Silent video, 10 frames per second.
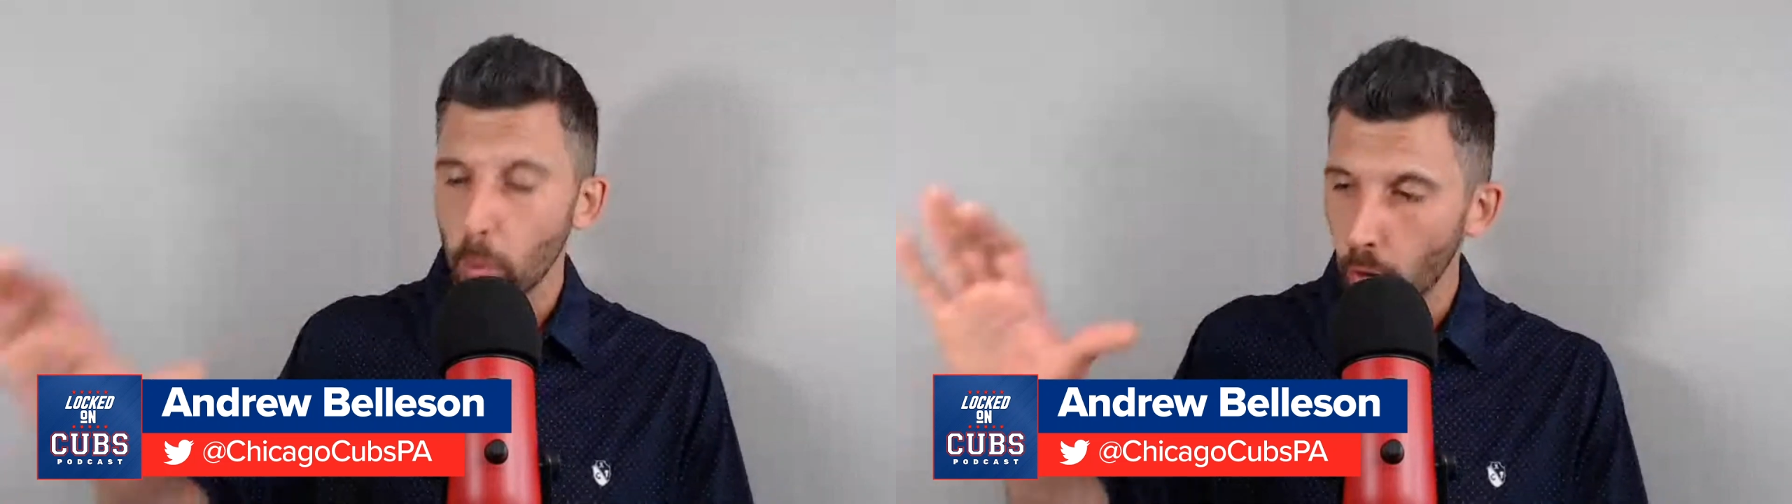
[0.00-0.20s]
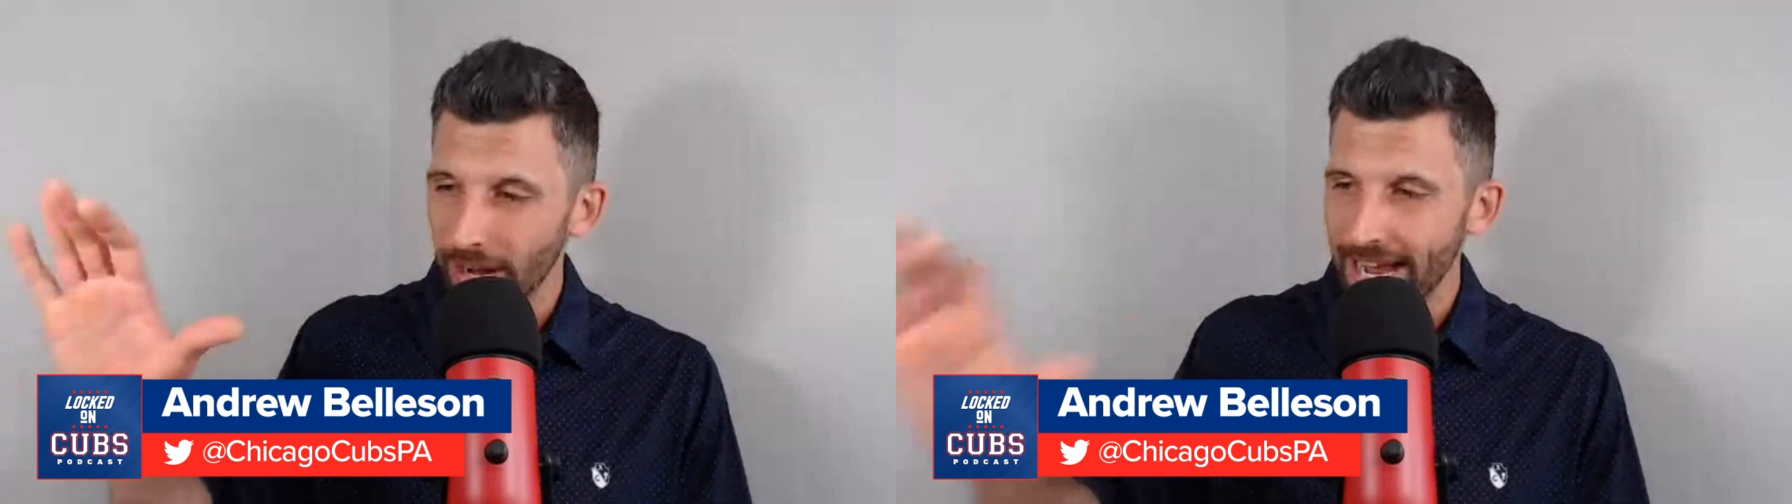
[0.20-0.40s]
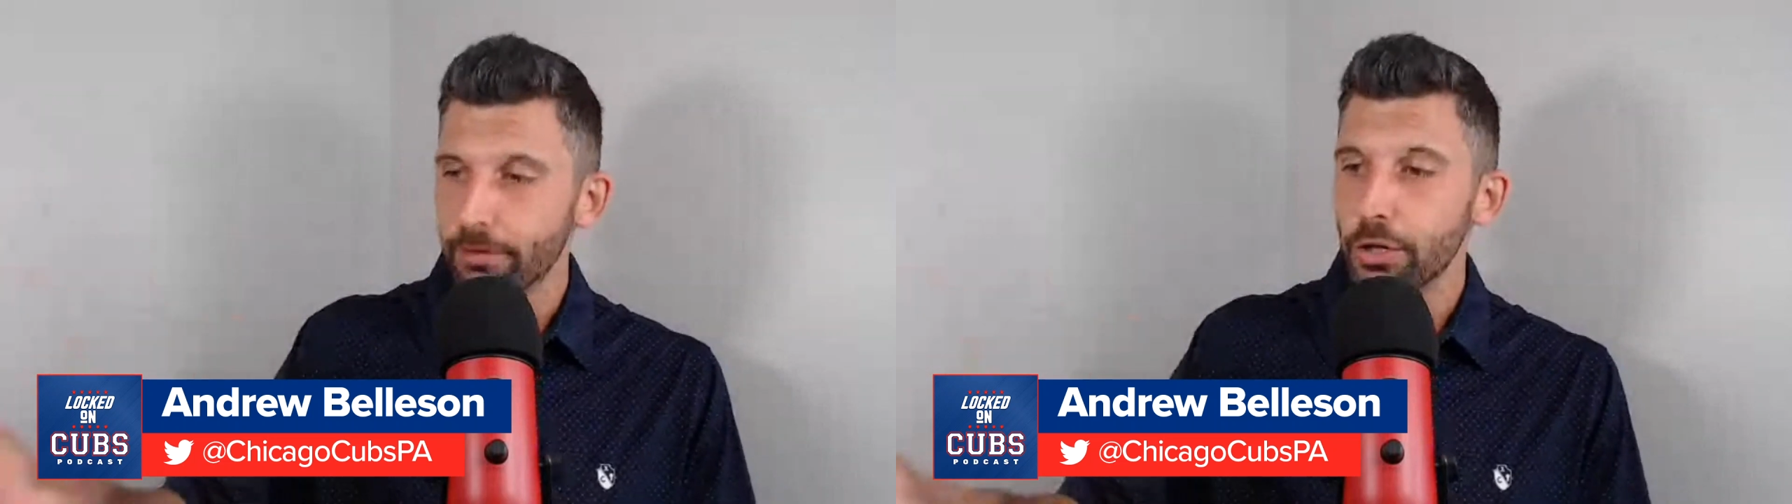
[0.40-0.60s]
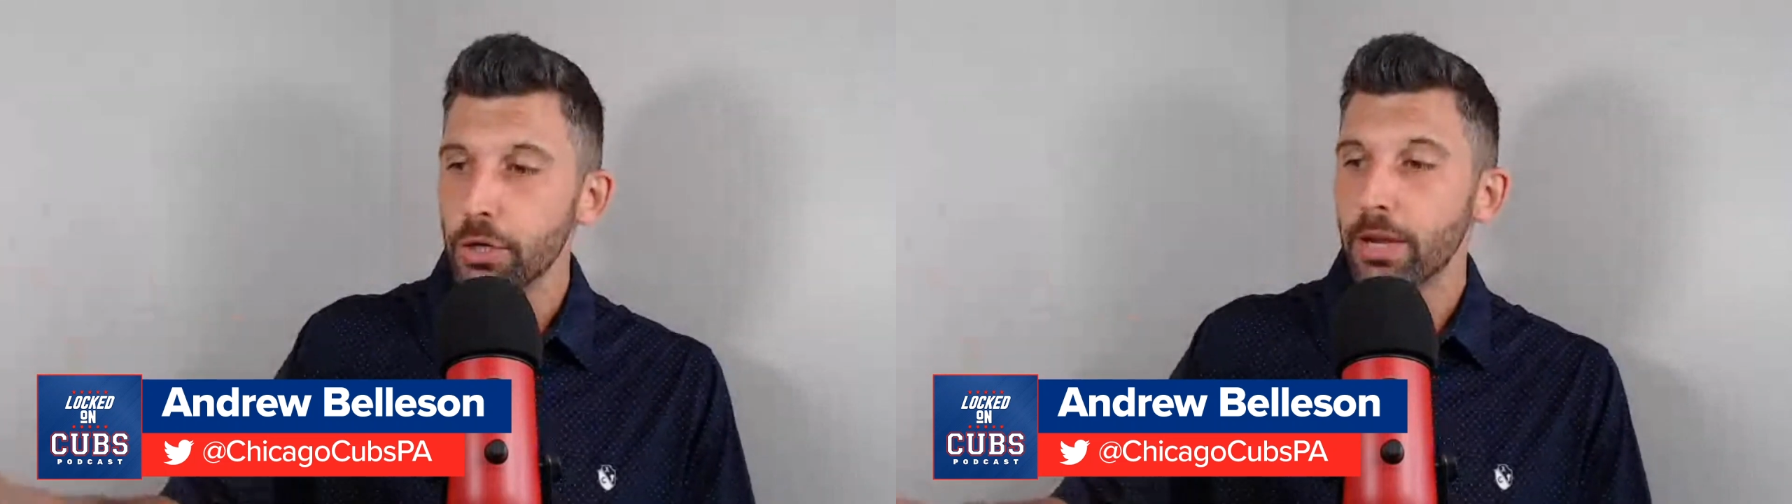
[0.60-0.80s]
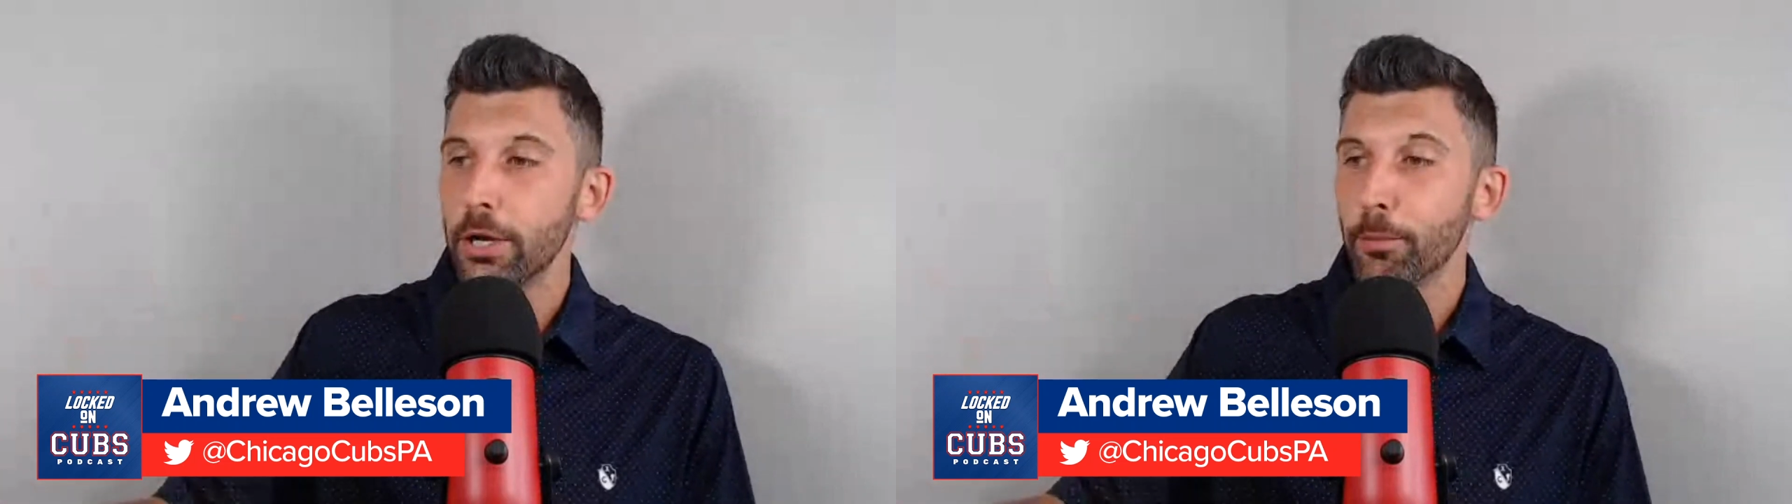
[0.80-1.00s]
wherever
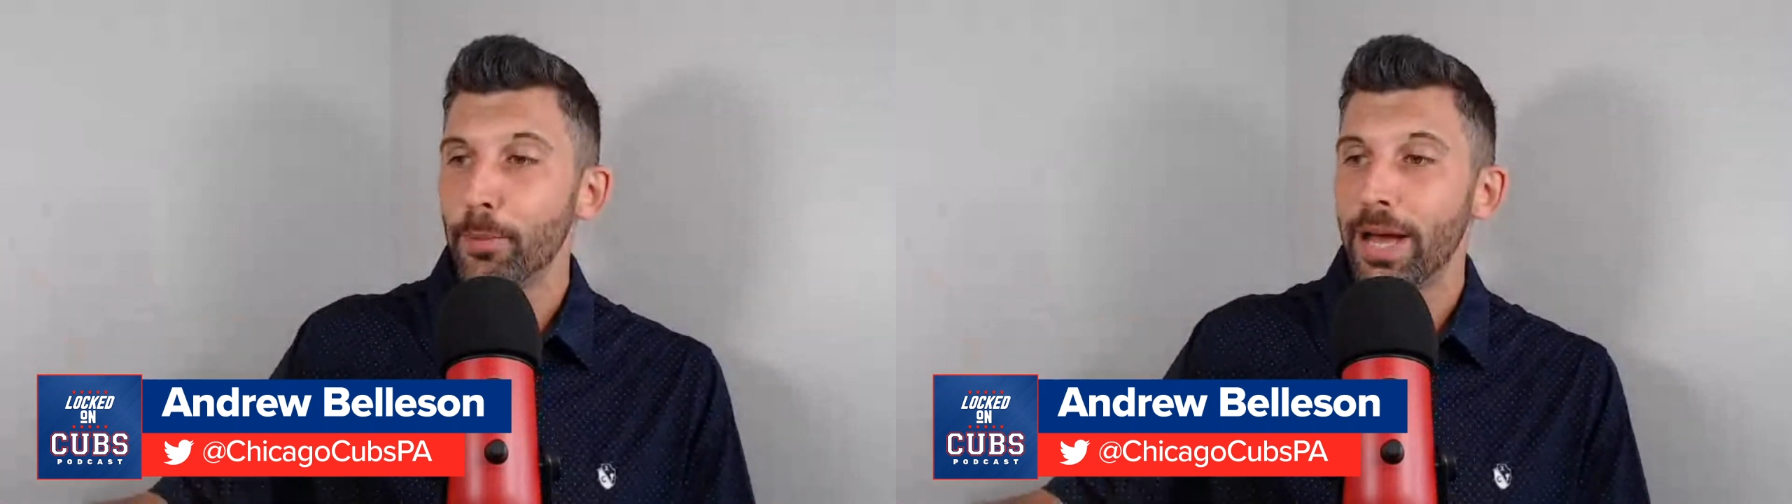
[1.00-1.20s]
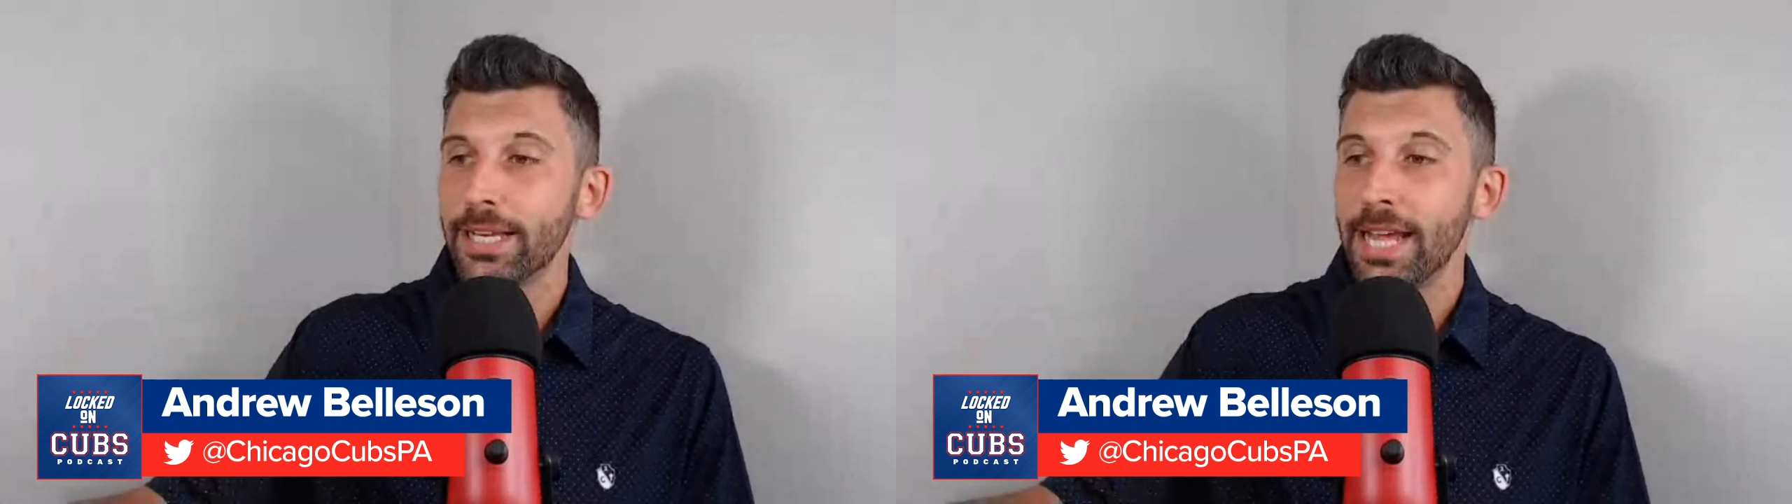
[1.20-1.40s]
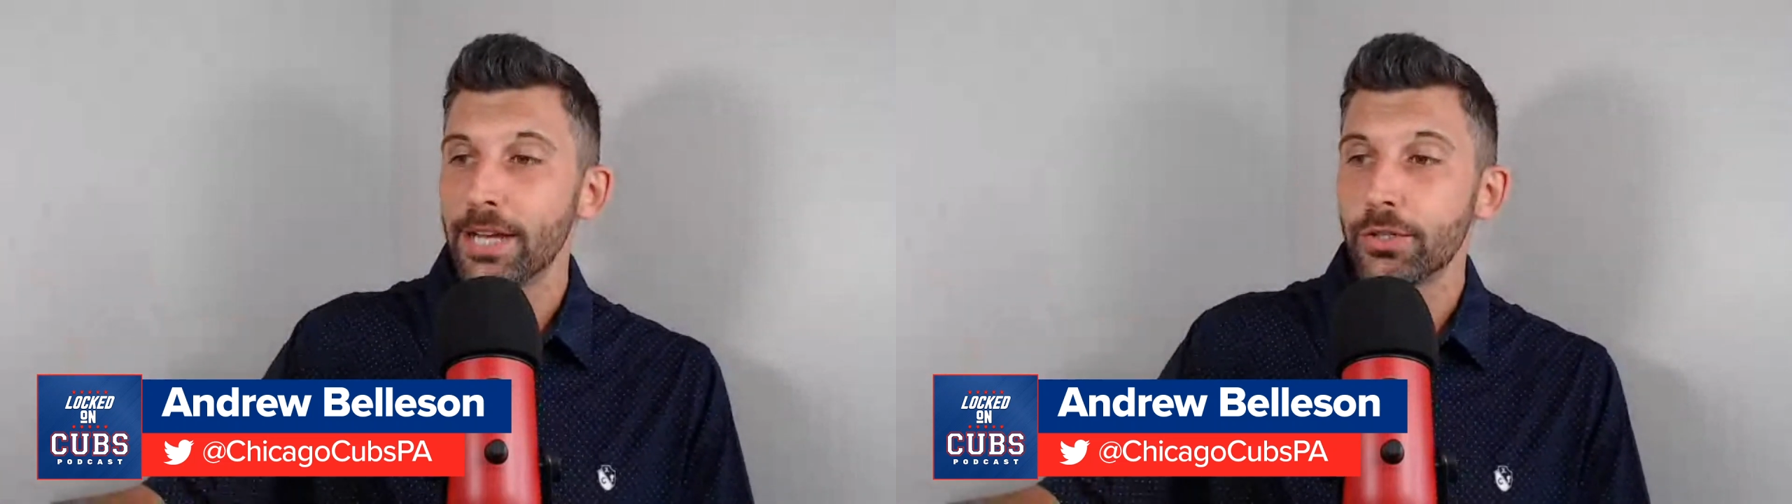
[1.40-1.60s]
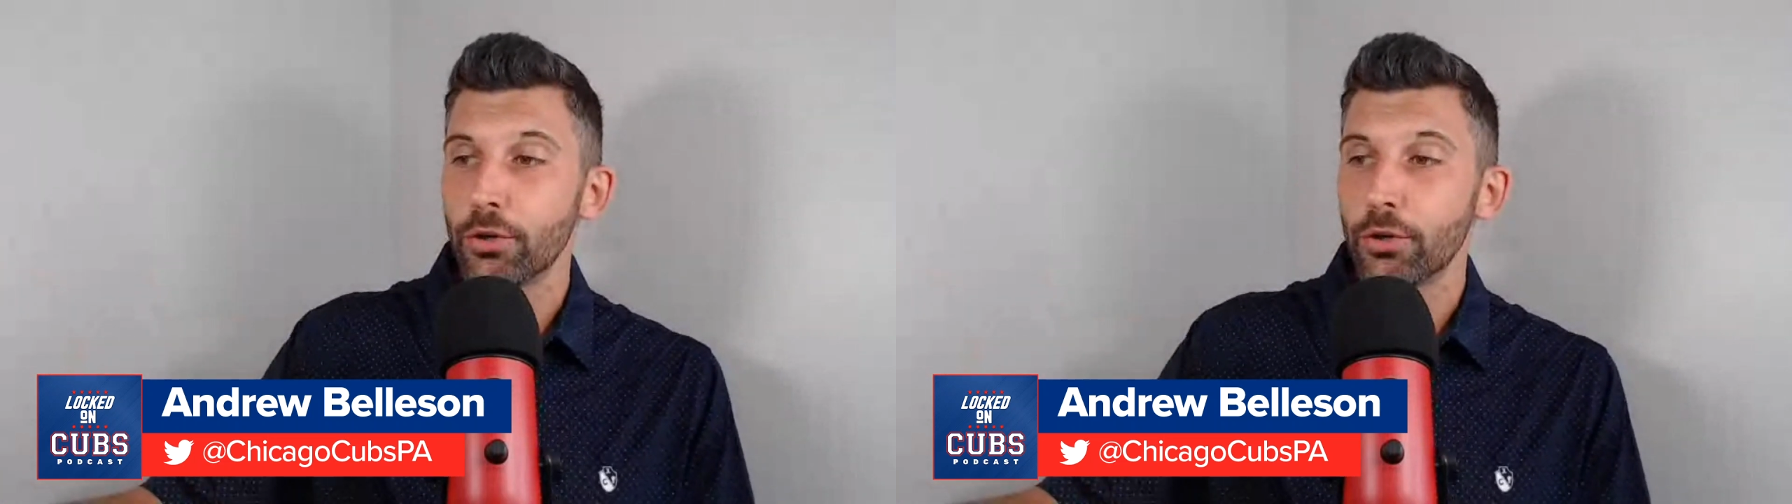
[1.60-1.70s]
you get your podcast,